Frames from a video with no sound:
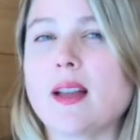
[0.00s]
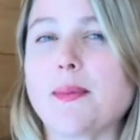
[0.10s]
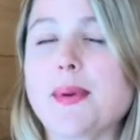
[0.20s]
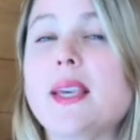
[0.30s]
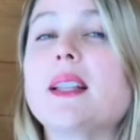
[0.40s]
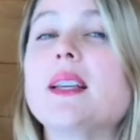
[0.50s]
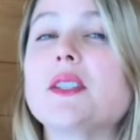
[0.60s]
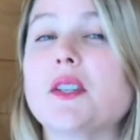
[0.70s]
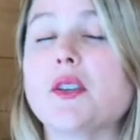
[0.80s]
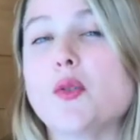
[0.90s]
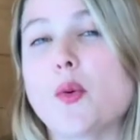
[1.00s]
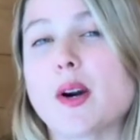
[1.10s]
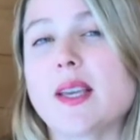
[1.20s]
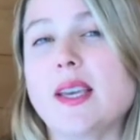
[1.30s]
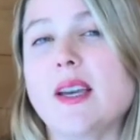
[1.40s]
appealing to
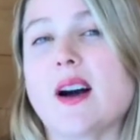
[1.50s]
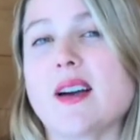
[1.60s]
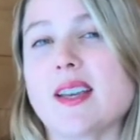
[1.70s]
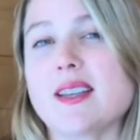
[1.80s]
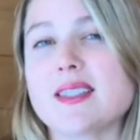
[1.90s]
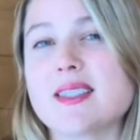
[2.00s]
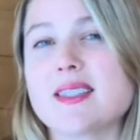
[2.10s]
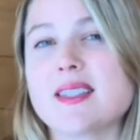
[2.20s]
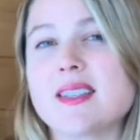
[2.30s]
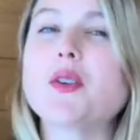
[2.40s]
your key audience.